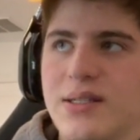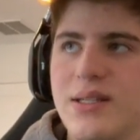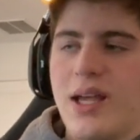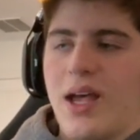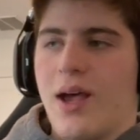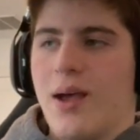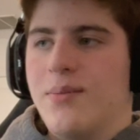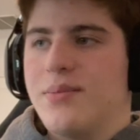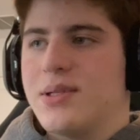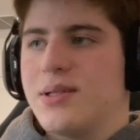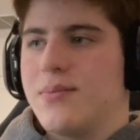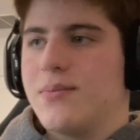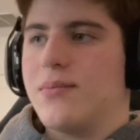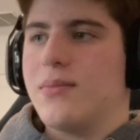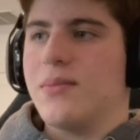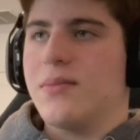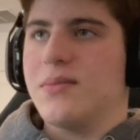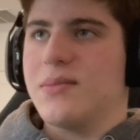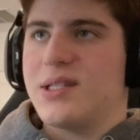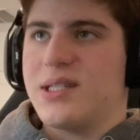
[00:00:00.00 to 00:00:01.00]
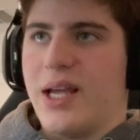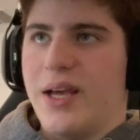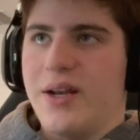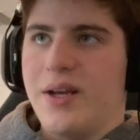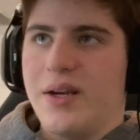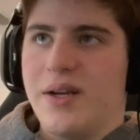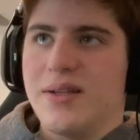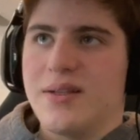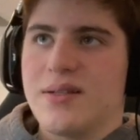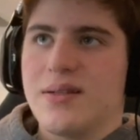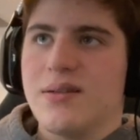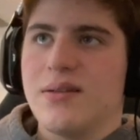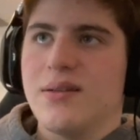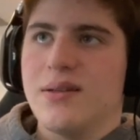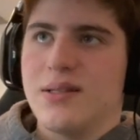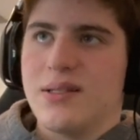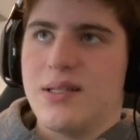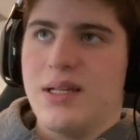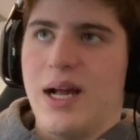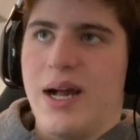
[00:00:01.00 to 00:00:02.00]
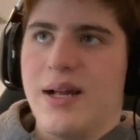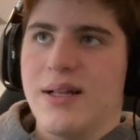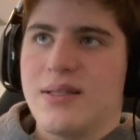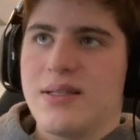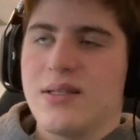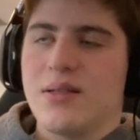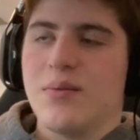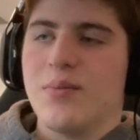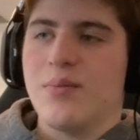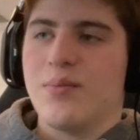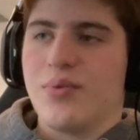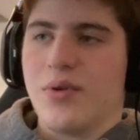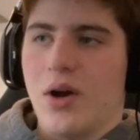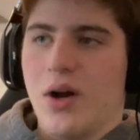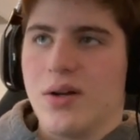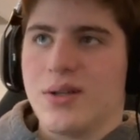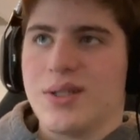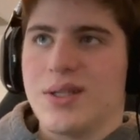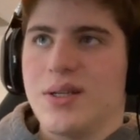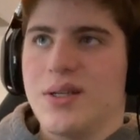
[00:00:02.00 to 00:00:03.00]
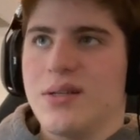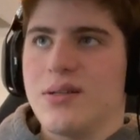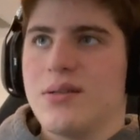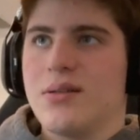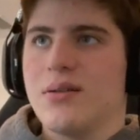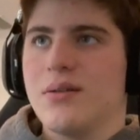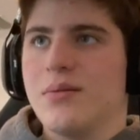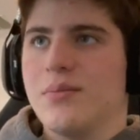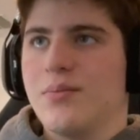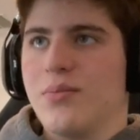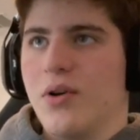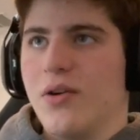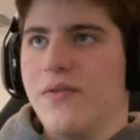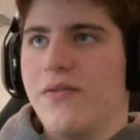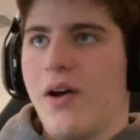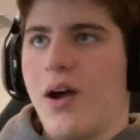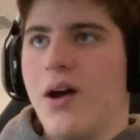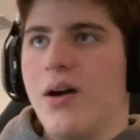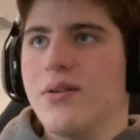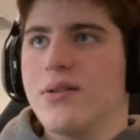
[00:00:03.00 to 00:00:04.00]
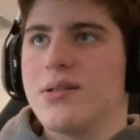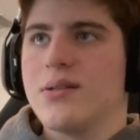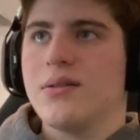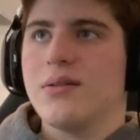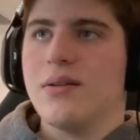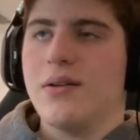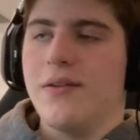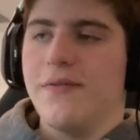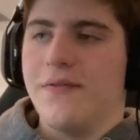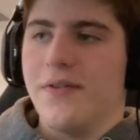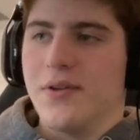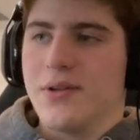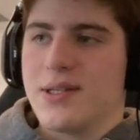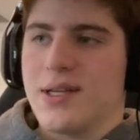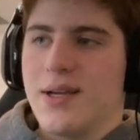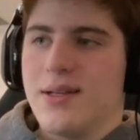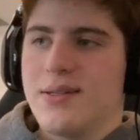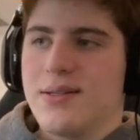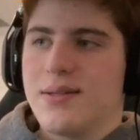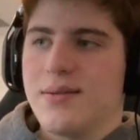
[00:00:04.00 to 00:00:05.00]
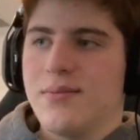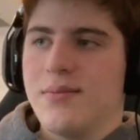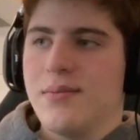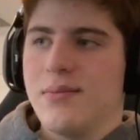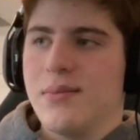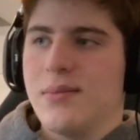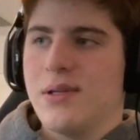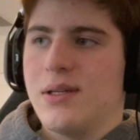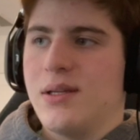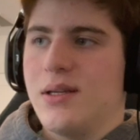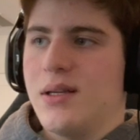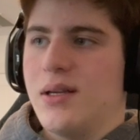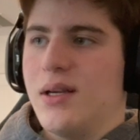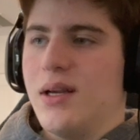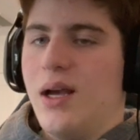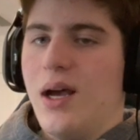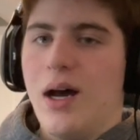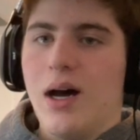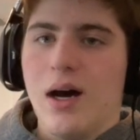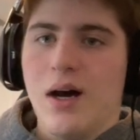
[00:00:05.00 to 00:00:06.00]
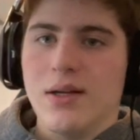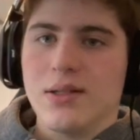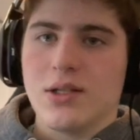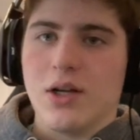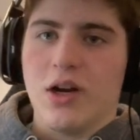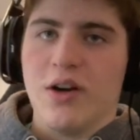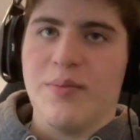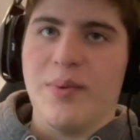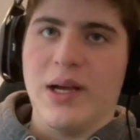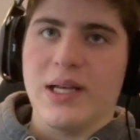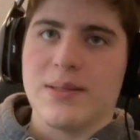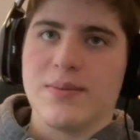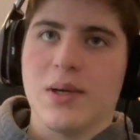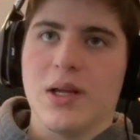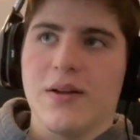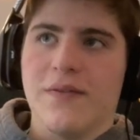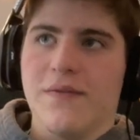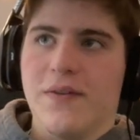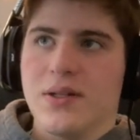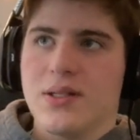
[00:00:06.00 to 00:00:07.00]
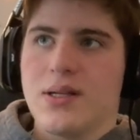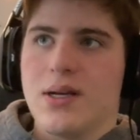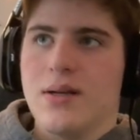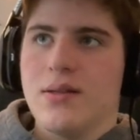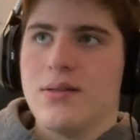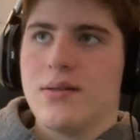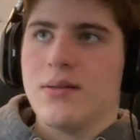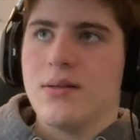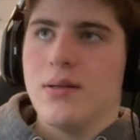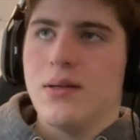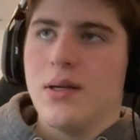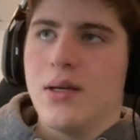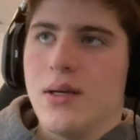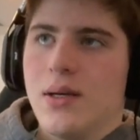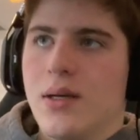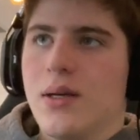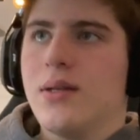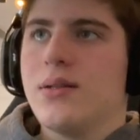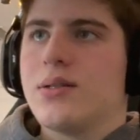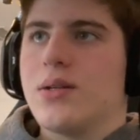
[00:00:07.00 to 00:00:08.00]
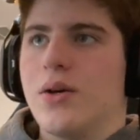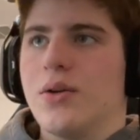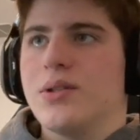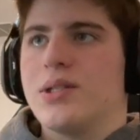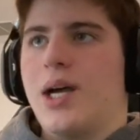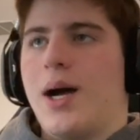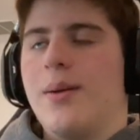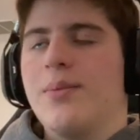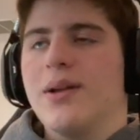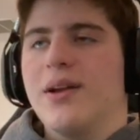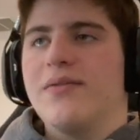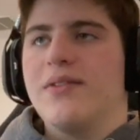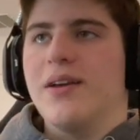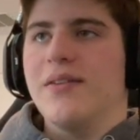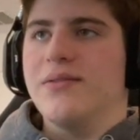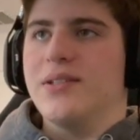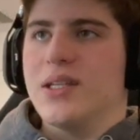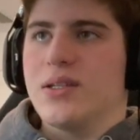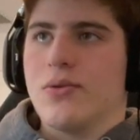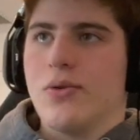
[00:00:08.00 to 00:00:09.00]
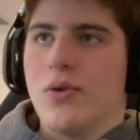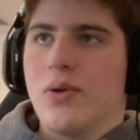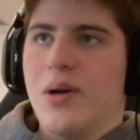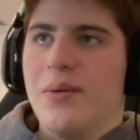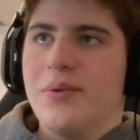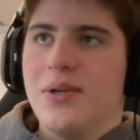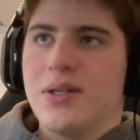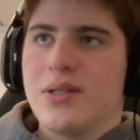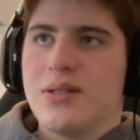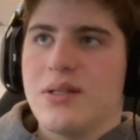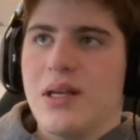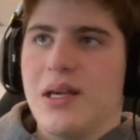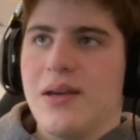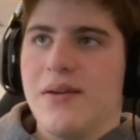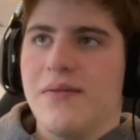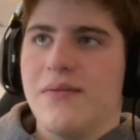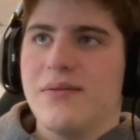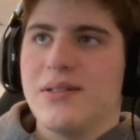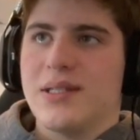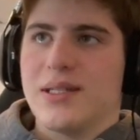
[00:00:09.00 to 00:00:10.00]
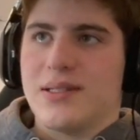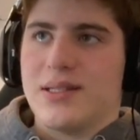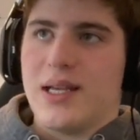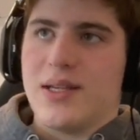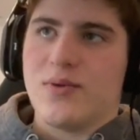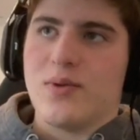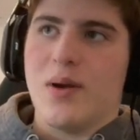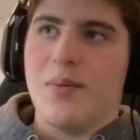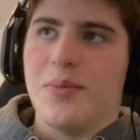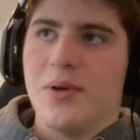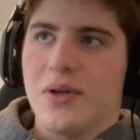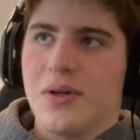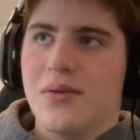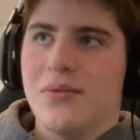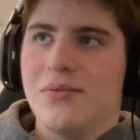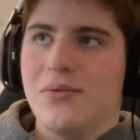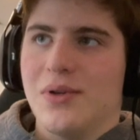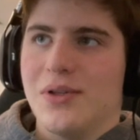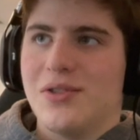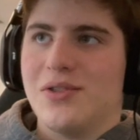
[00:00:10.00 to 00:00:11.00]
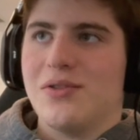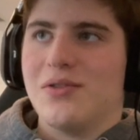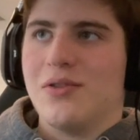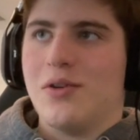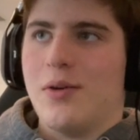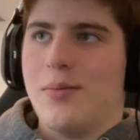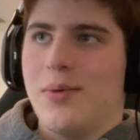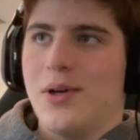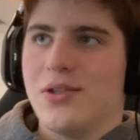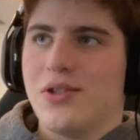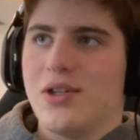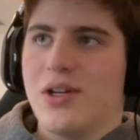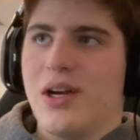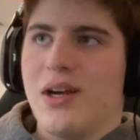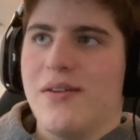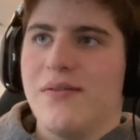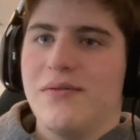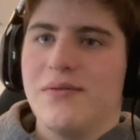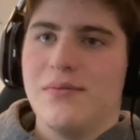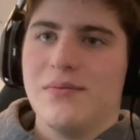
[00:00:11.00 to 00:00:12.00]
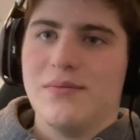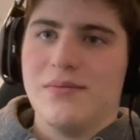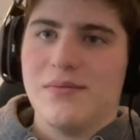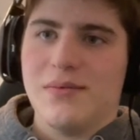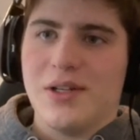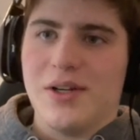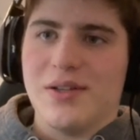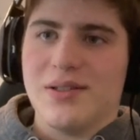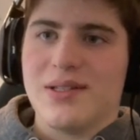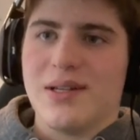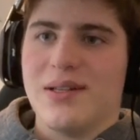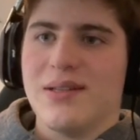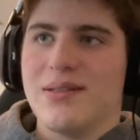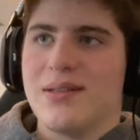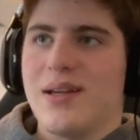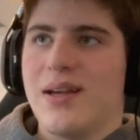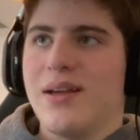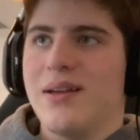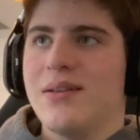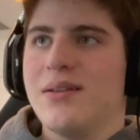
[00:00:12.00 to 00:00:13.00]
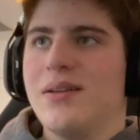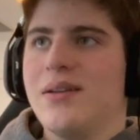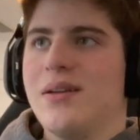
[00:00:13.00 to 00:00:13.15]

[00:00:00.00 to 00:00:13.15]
tabs: settings, stats, proxies, profiles, and foot sites. I'll start off by explaining foot sites. So on top left, they have Discord webhooks. They have success webhook, which a whole bunch should have. There sends that.